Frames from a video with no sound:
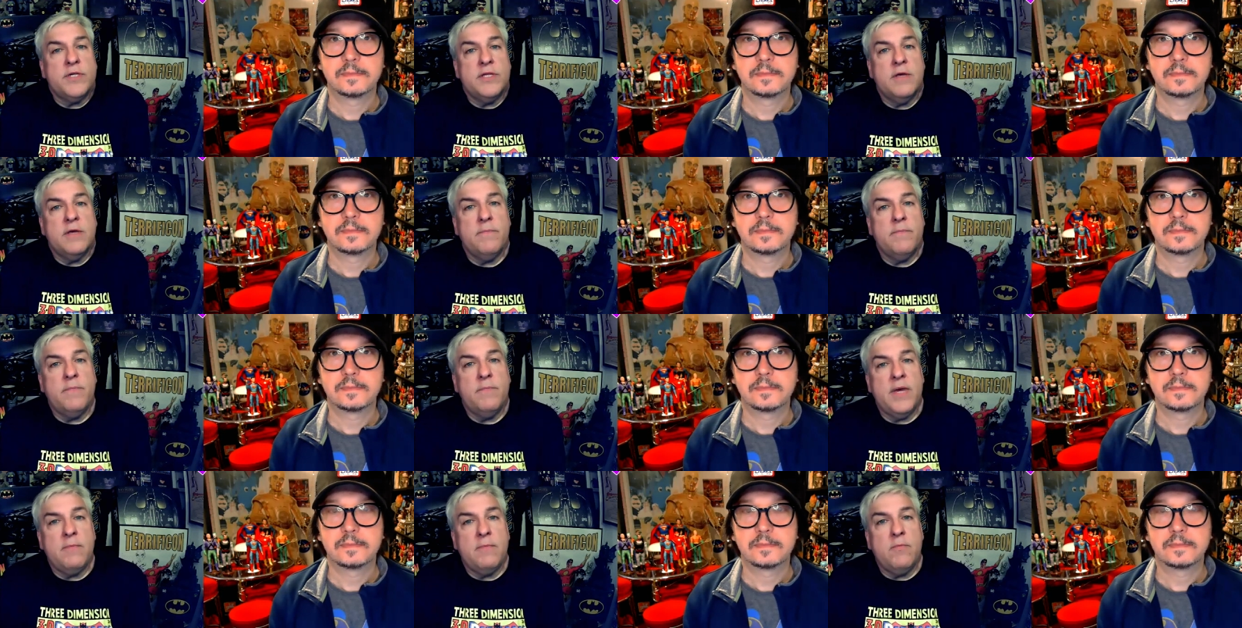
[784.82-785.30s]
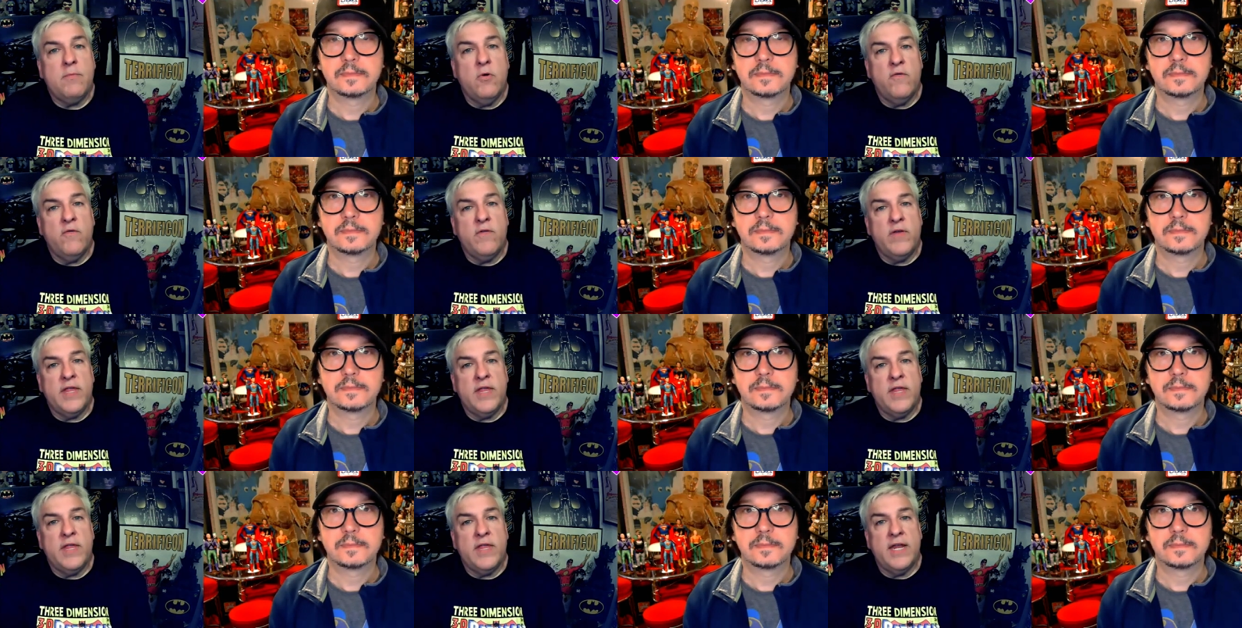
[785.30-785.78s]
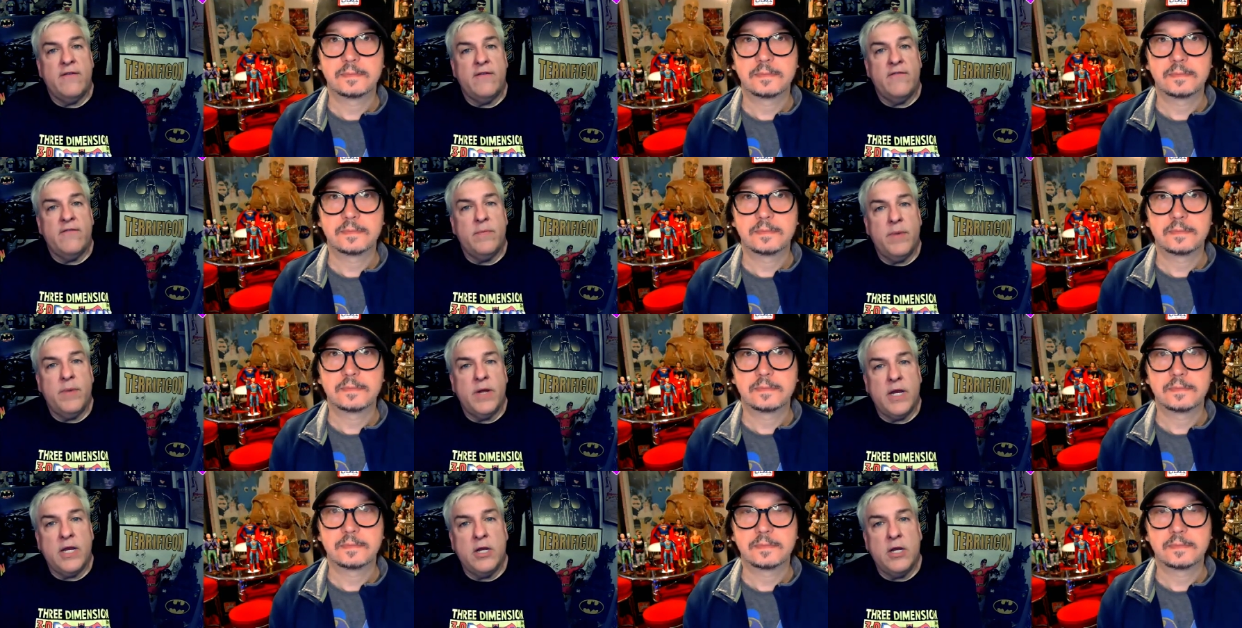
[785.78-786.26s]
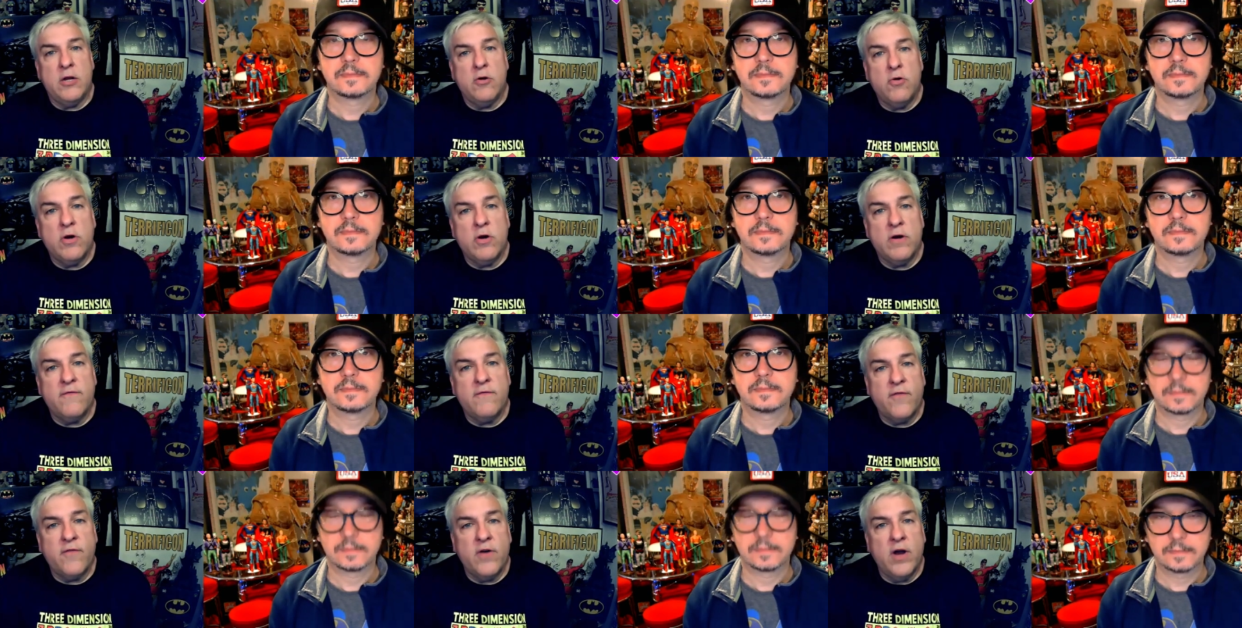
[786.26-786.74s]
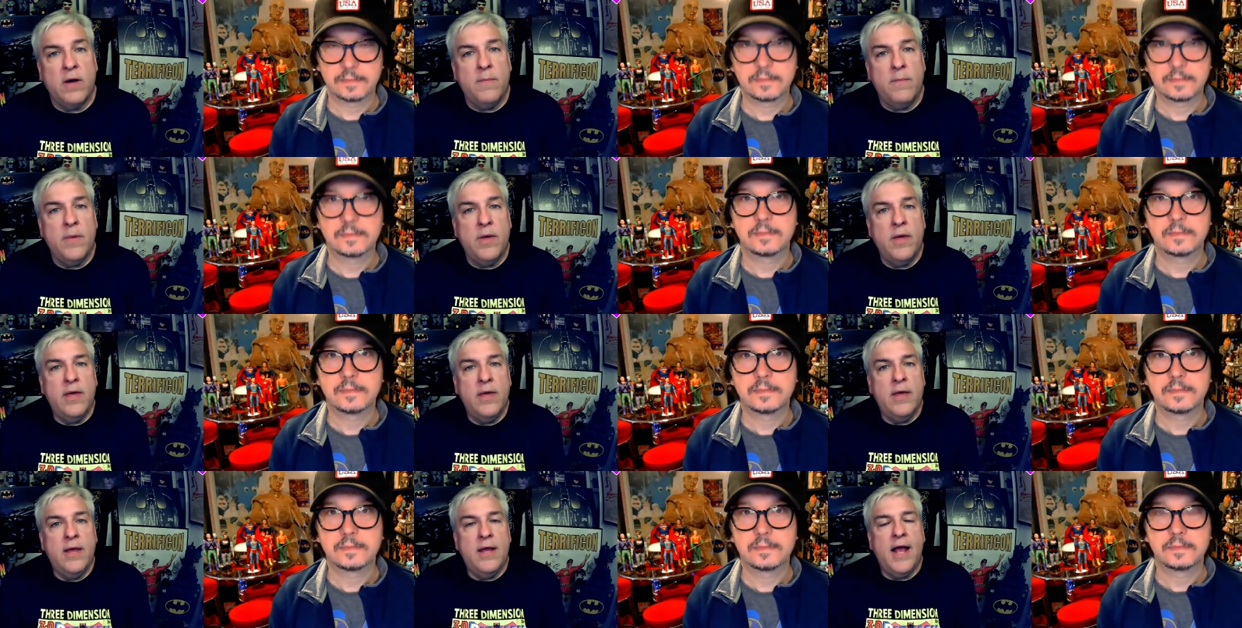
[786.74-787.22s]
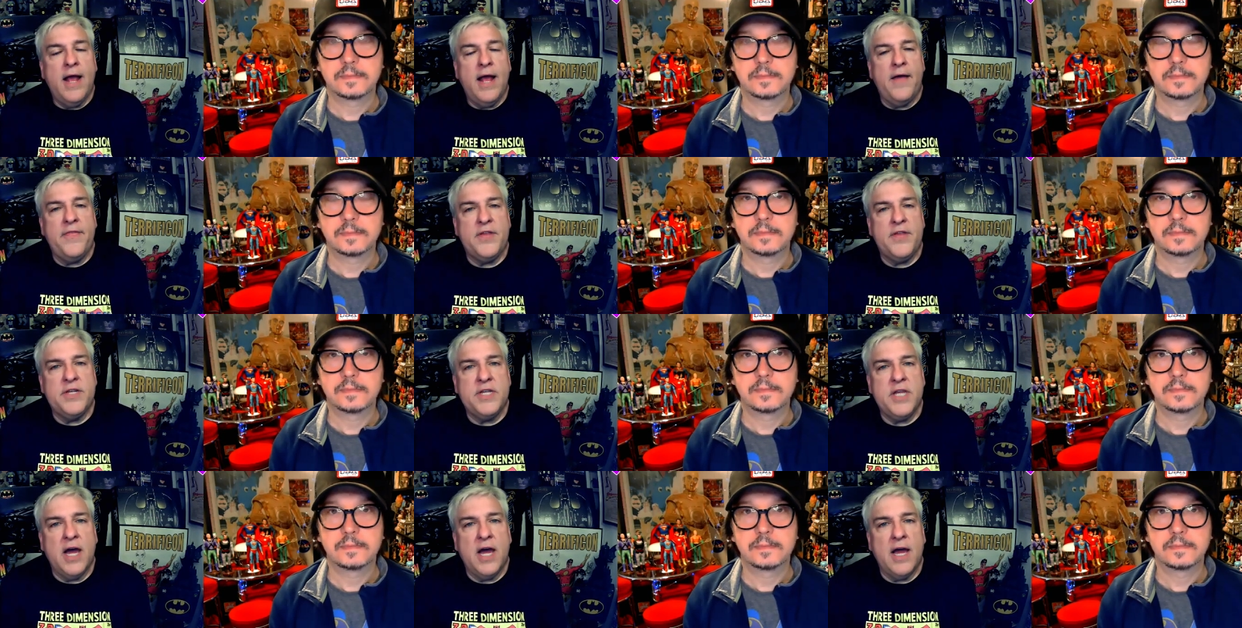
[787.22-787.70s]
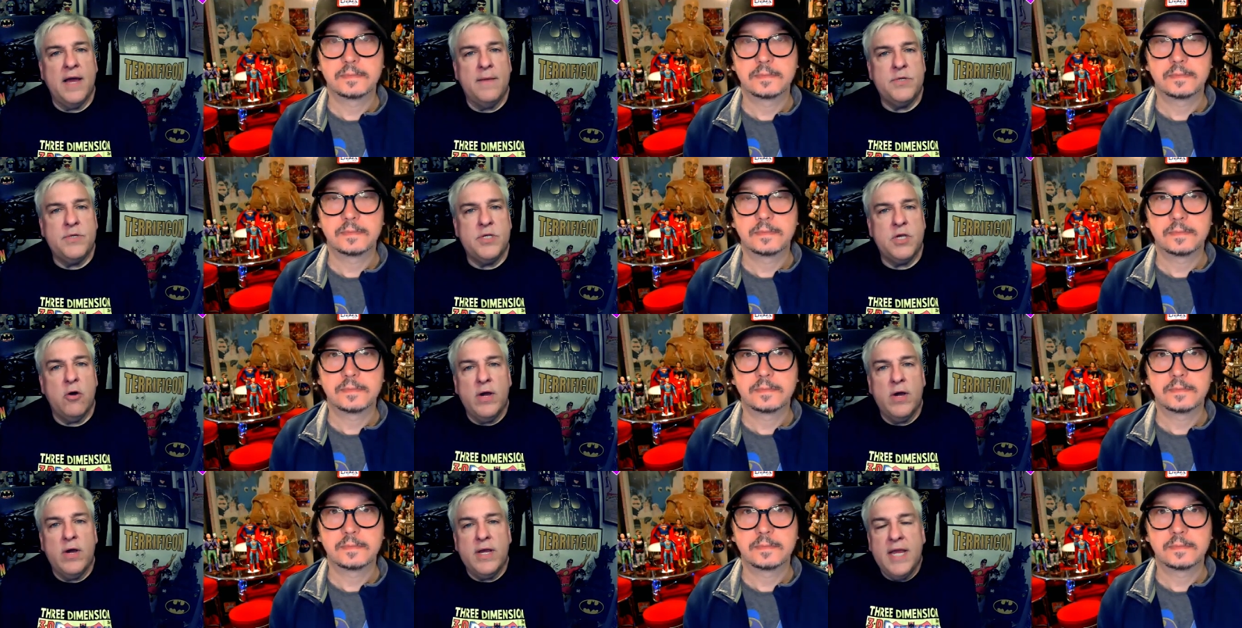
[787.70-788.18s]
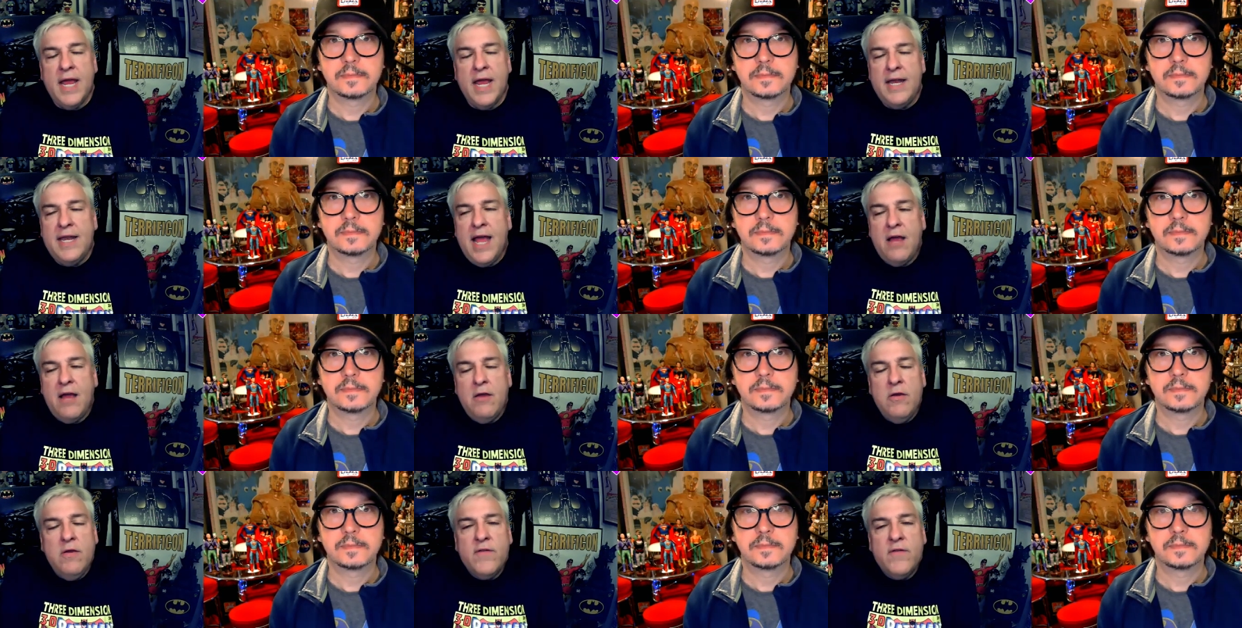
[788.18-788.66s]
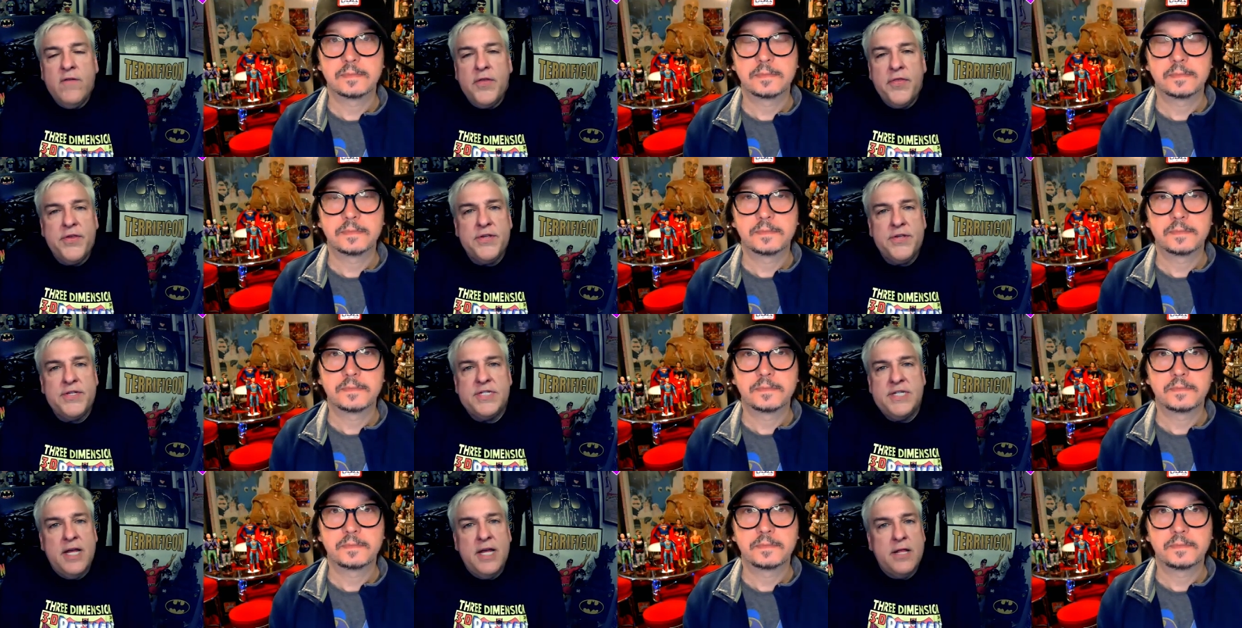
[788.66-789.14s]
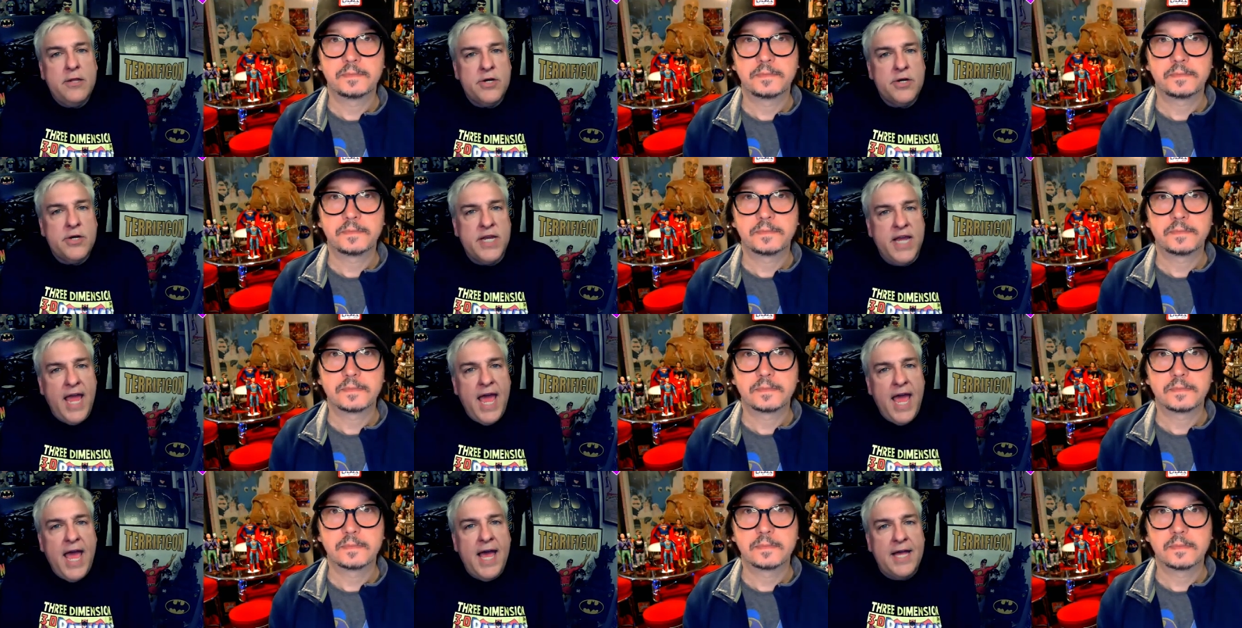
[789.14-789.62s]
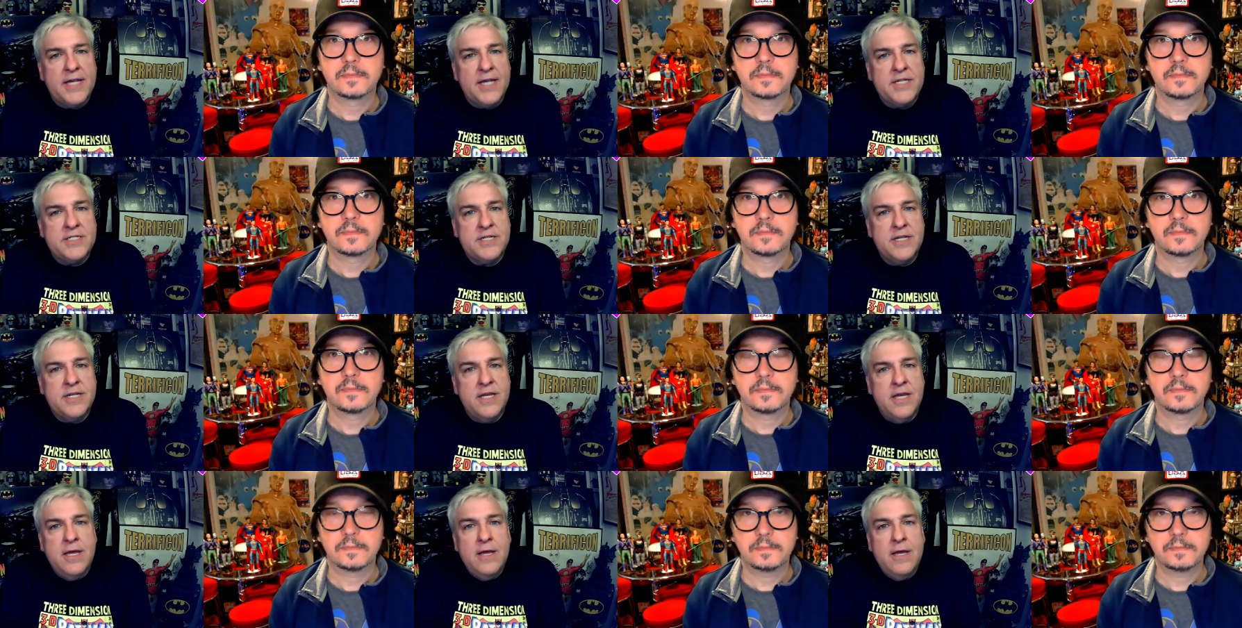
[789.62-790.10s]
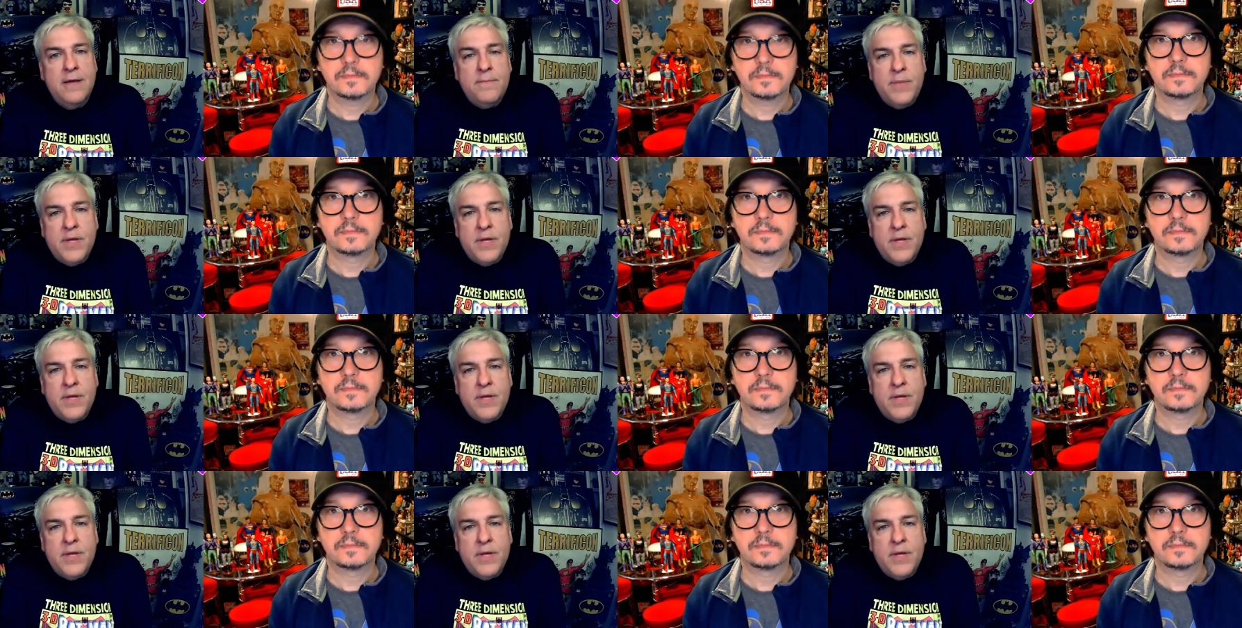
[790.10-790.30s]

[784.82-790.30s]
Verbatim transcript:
Speaker 1: the big movie that everybody knew her from at the time. So again, now you've got this stellar cast: hmm.